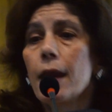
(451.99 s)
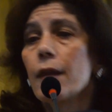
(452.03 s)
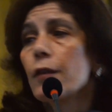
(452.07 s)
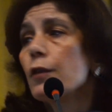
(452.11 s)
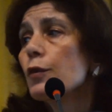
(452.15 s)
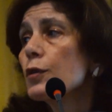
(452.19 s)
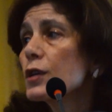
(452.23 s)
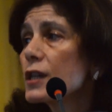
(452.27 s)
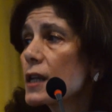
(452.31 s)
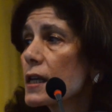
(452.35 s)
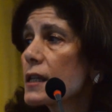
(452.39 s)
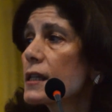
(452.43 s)

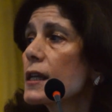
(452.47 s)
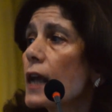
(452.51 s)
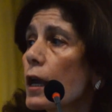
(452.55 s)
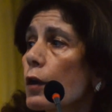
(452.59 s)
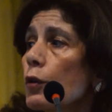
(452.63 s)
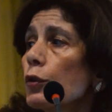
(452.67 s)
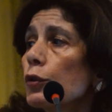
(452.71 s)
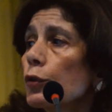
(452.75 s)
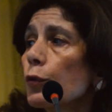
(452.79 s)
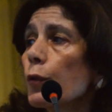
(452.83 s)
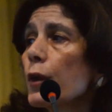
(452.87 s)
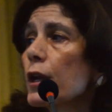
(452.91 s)
There is a
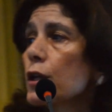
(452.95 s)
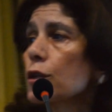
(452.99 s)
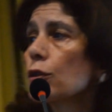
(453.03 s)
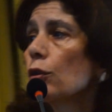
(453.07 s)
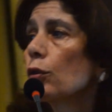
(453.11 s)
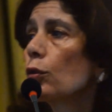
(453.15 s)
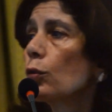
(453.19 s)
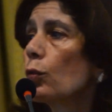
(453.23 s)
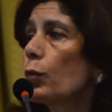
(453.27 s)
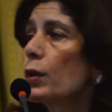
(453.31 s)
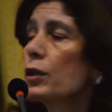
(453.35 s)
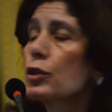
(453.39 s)
second
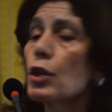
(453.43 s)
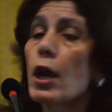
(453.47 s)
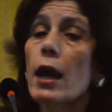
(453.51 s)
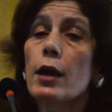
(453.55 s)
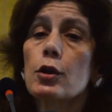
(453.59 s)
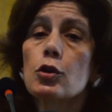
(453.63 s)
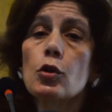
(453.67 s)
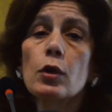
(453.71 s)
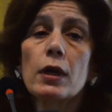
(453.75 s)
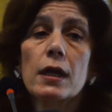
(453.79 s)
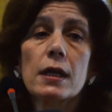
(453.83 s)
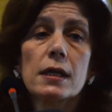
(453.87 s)
reason, which
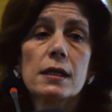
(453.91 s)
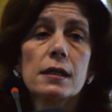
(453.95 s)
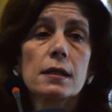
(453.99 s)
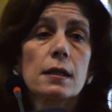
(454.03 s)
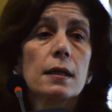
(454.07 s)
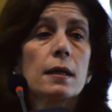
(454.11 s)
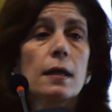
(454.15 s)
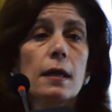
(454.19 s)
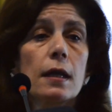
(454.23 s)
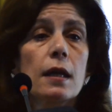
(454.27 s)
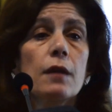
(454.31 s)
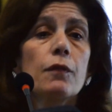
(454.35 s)
actually
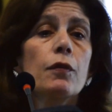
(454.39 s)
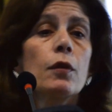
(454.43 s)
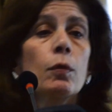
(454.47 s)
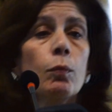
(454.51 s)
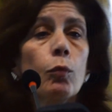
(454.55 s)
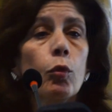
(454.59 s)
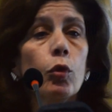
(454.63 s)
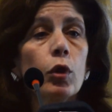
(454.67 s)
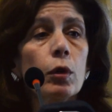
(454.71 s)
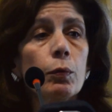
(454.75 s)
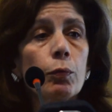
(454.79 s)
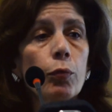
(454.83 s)
is even
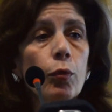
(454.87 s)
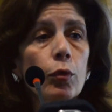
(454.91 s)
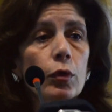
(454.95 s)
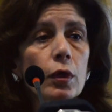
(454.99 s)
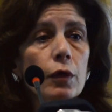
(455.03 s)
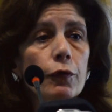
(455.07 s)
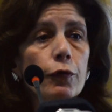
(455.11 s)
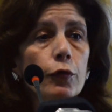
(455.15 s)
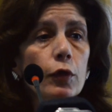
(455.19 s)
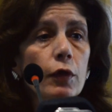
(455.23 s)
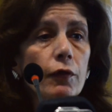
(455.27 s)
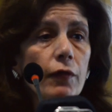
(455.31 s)
more
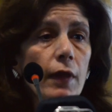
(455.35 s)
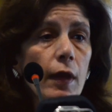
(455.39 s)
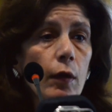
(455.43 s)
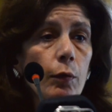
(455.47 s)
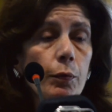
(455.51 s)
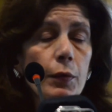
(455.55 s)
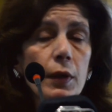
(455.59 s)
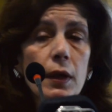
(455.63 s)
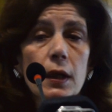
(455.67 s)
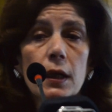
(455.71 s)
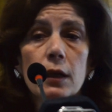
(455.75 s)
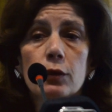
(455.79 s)
important for
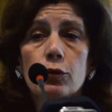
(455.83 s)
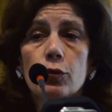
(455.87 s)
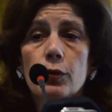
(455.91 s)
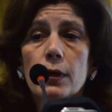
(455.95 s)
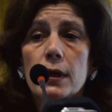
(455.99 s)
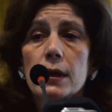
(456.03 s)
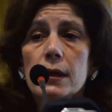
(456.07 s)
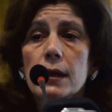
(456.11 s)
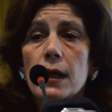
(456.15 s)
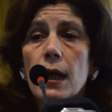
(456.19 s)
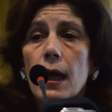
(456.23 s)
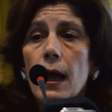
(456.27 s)
developing
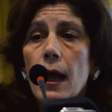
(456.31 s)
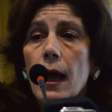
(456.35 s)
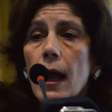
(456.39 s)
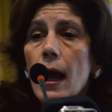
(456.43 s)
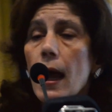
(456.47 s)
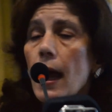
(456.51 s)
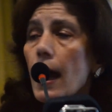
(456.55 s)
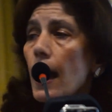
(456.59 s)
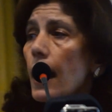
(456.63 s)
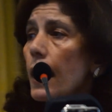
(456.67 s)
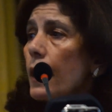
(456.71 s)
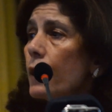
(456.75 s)
countries,
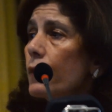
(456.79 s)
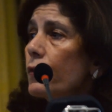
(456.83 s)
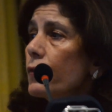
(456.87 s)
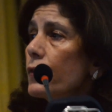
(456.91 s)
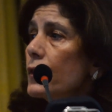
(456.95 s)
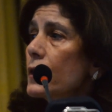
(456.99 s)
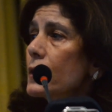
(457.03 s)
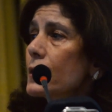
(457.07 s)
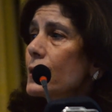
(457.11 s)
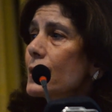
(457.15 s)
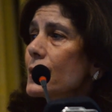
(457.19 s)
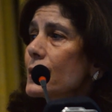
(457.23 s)
and
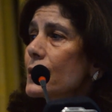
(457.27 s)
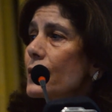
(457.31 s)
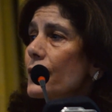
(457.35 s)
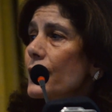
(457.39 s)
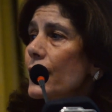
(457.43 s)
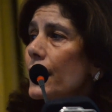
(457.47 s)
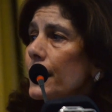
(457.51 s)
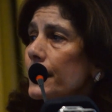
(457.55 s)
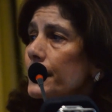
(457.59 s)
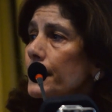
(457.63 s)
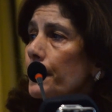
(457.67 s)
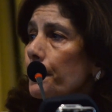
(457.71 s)
this is
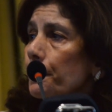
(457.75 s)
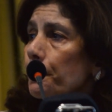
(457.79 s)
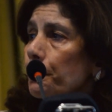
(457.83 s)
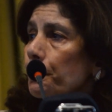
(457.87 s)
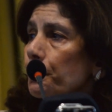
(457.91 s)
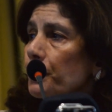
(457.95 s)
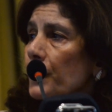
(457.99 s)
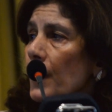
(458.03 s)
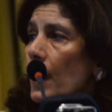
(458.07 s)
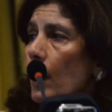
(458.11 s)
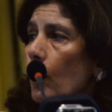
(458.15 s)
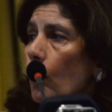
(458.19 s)
that
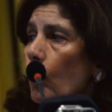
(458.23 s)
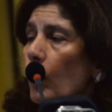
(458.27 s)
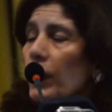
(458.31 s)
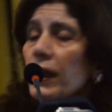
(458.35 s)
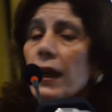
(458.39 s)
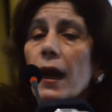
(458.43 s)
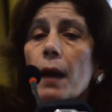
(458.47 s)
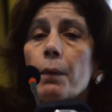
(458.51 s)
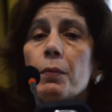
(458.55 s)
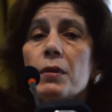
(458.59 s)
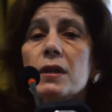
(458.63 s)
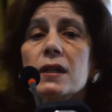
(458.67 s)

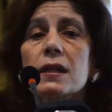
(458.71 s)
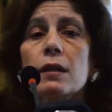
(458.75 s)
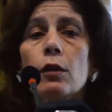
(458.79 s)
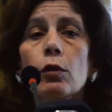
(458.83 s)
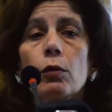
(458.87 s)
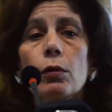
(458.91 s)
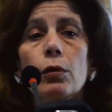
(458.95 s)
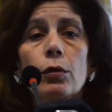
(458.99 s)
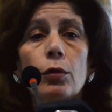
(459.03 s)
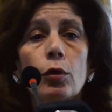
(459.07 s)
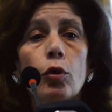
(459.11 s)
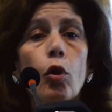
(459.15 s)
what happens
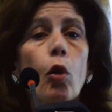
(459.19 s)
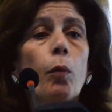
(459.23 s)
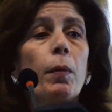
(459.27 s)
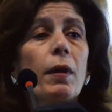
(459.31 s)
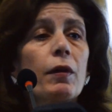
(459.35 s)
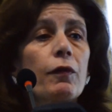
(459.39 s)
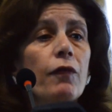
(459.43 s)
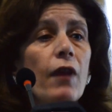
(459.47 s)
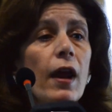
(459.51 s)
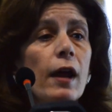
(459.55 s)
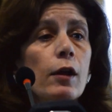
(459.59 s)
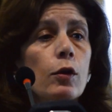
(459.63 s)
in
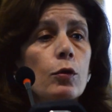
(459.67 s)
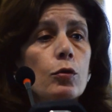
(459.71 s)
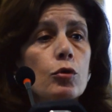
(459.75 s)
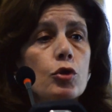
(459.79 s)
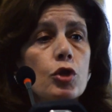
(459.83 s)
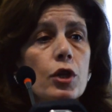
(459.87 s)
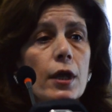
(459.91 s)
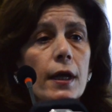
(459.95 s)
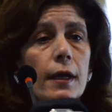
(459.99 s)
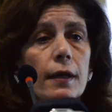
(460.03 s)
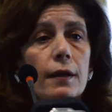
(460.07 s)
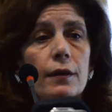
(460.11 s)
global value
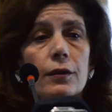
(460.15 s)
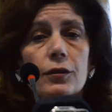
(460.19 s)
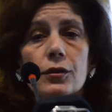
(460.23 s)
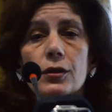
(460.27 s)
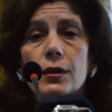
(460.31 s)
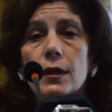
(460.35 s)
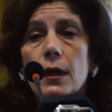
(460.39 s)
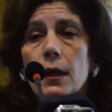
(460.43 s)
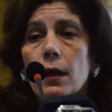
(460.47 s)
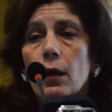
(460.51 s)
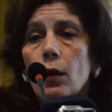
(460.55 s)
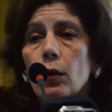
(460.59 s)

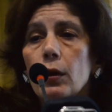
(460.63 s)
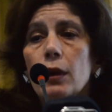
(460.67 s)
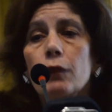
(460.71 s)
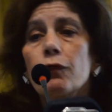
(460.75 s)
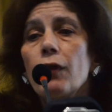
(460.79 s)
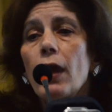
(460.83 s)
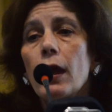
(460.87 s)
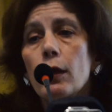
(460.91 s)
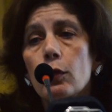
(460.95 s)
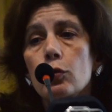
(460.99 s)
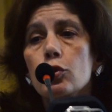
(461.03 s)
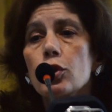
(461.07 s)
chains,
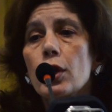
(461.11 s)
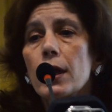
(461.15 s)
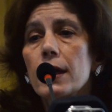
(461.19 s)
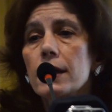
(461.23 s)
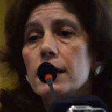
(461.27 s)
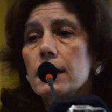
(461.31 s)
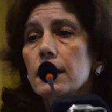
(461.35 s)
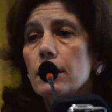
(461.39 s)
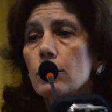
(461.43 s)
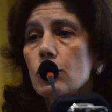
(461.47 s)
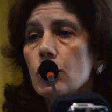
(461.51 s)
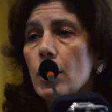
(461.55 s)
in value
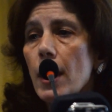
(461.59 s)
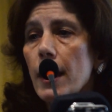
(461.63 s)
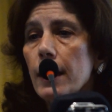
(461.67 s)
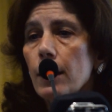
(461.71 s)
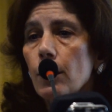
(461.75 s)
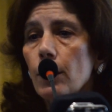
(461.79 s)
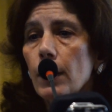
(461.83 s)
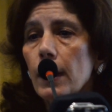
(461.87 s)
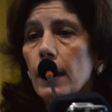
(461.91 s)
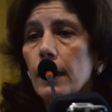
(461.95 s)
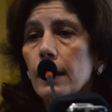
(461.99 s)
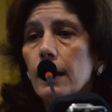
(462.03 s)
chains in
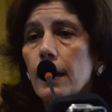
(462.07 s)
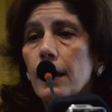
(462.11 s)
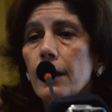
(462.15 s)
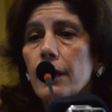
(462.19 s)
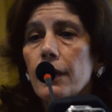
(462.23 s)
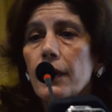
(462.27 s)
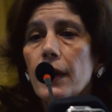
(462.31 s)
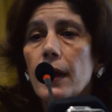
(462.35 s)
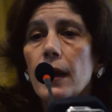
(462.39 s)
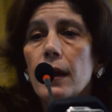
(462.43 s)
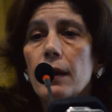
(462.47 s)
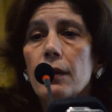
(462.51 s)
general,
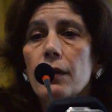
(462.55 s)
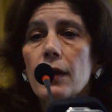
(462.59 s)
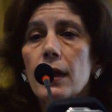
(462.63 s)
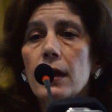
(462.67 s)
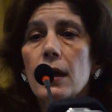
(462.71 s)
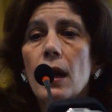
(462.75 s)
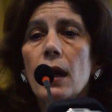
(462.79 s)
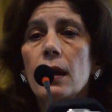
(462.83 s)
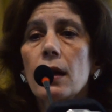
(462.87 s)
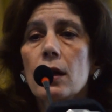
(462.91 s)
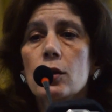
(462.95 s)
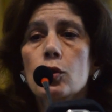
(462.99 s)

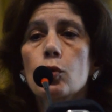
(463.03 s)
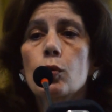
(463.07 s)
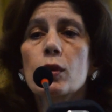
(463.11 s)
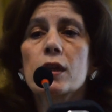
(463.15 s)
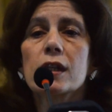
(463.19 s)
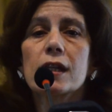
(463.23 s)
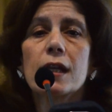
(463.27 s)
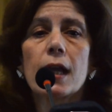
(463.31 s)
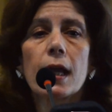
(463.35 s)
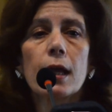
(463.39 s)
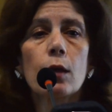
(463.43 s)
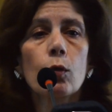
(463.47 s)
they are, as we
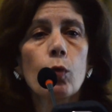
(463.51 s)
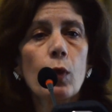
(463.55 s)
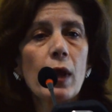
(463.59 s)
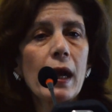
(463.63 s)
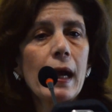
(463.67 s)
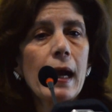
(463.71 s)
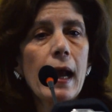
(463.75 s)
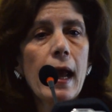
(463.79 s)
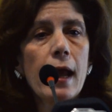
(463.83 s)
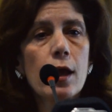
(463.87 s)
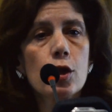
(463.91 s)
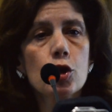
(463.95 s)
say,
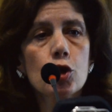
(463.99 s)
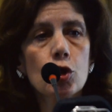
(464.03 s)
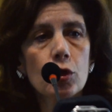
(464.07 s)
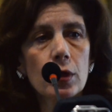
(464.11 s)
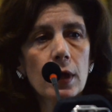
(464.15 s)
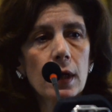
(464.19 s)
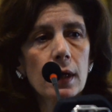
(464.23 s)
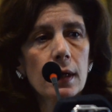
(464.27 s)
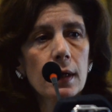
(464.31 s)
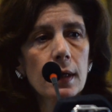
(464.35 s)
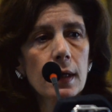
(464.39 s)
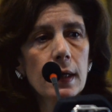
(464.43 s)

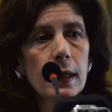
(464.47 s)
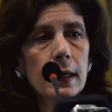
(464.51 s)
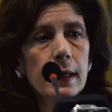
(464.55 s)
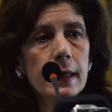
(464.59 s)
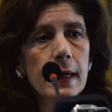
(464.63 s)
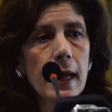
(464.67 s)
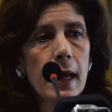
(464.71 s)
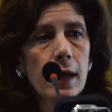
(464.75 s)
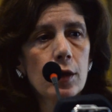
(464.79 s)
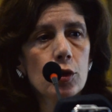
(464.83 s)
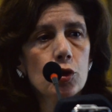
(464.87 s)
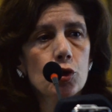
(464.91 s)
relational
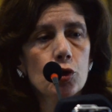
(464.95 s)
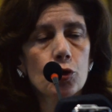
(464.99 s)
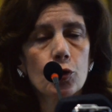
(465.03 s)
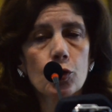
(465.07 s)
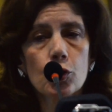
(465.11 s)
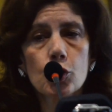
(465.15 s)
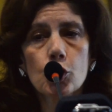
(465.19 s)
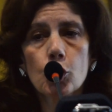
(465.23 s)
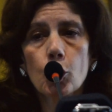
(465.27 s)
in nature.